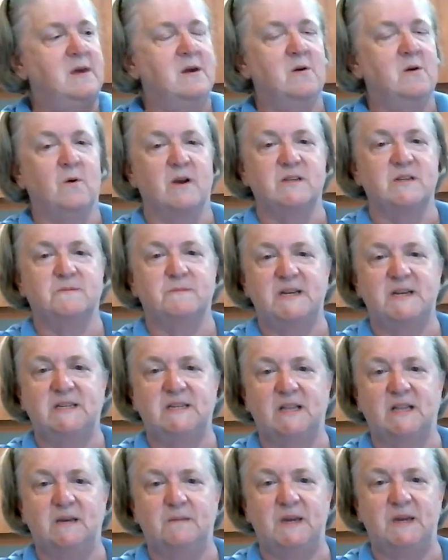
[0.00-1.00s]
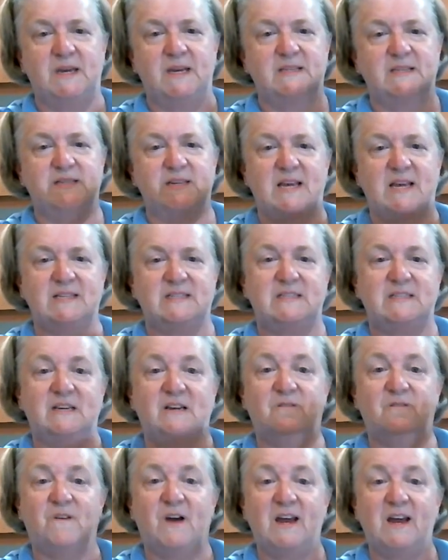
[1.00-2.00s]
Whereas my dilly beans, I
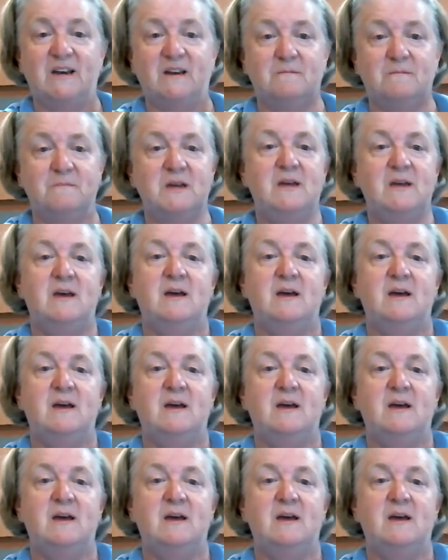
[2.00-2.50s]
acidified them.